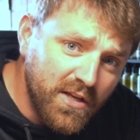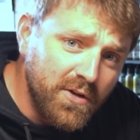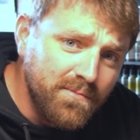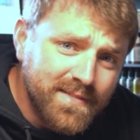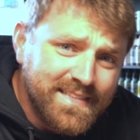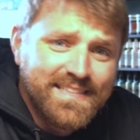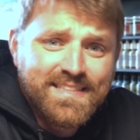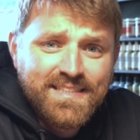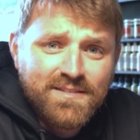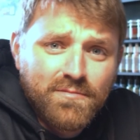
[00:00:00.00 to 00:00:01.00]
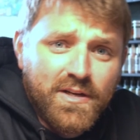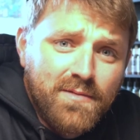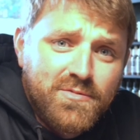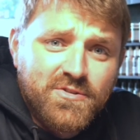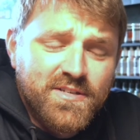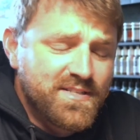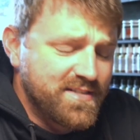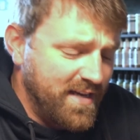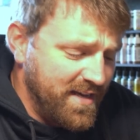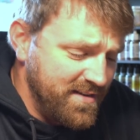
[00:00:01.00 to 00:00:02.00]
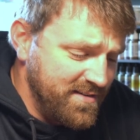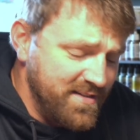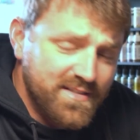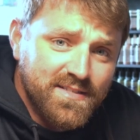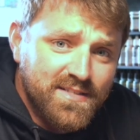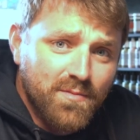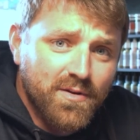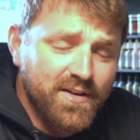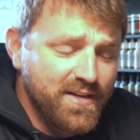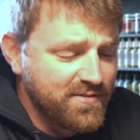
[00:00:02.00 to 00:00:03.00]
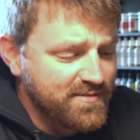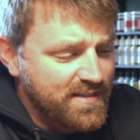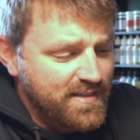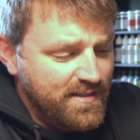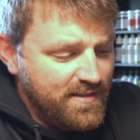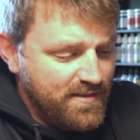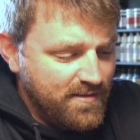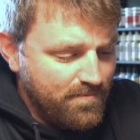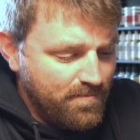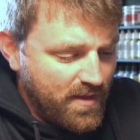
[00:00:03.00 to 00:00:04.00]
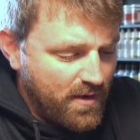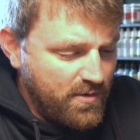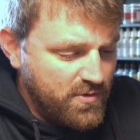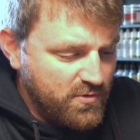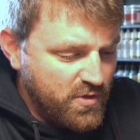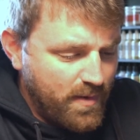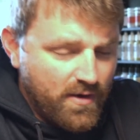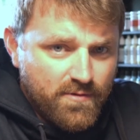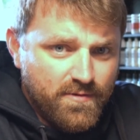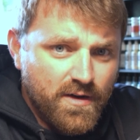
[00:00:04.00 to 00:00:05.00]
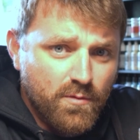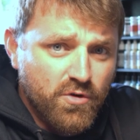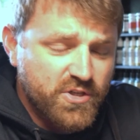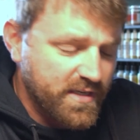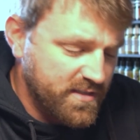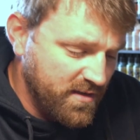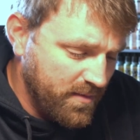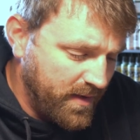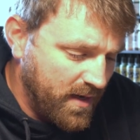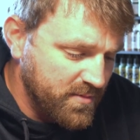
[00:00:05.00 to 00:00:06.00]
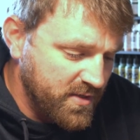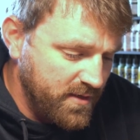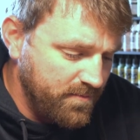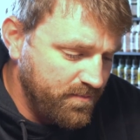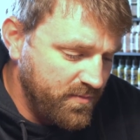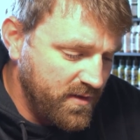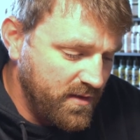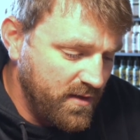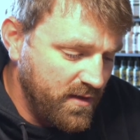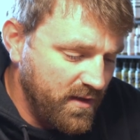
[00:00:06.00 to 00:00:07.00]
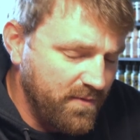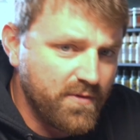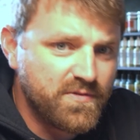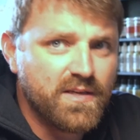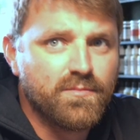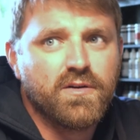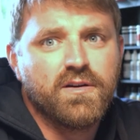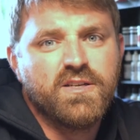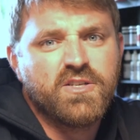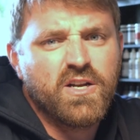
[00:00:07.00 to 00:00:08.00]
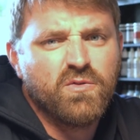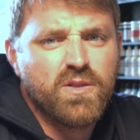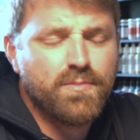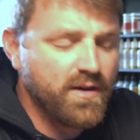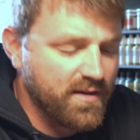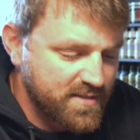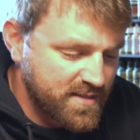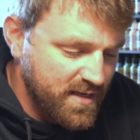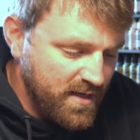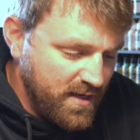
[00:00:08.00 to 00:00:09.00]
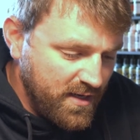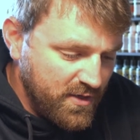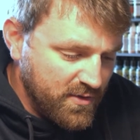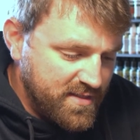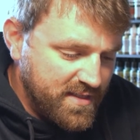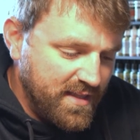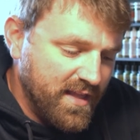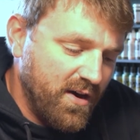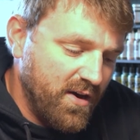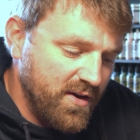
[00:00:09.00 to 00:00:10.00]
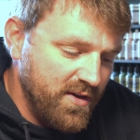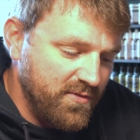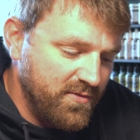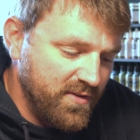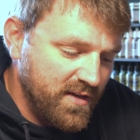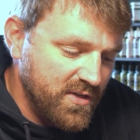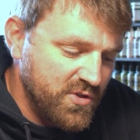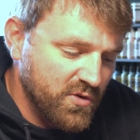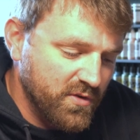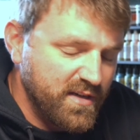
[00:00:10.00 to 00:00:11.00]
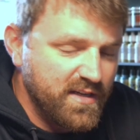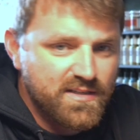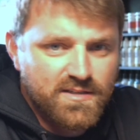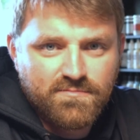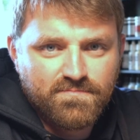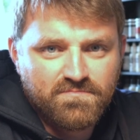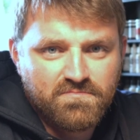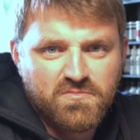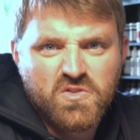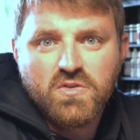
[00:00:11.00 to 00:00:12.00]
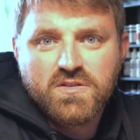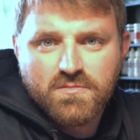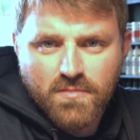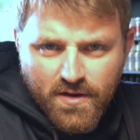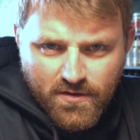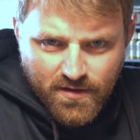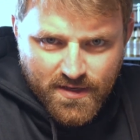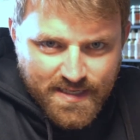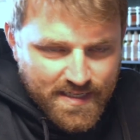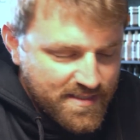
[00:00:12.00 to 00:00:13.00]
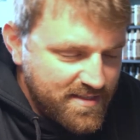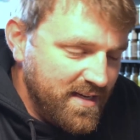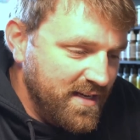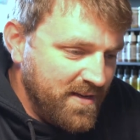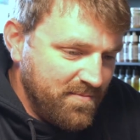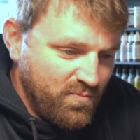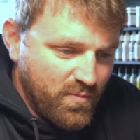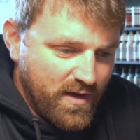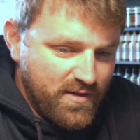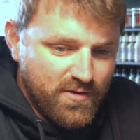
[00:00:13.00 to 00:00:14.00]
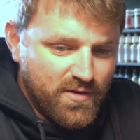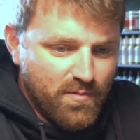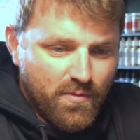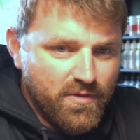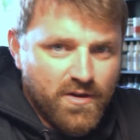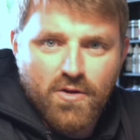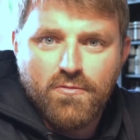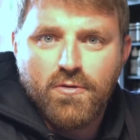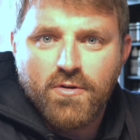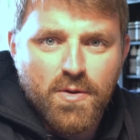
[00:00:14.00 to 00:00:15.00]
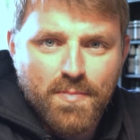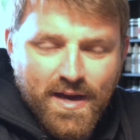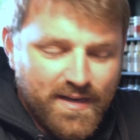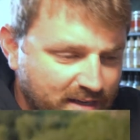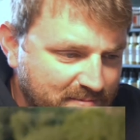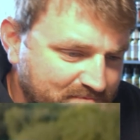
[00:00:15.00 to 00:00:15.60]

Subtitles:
Hello, my name's Tris and this is Double O'Neill. I want to talk to you about a fun little project I've been up to. If you've seen my channel in the past, you'd see that I've enjoyed doing some of my own ideas where you come up with an 040 pannier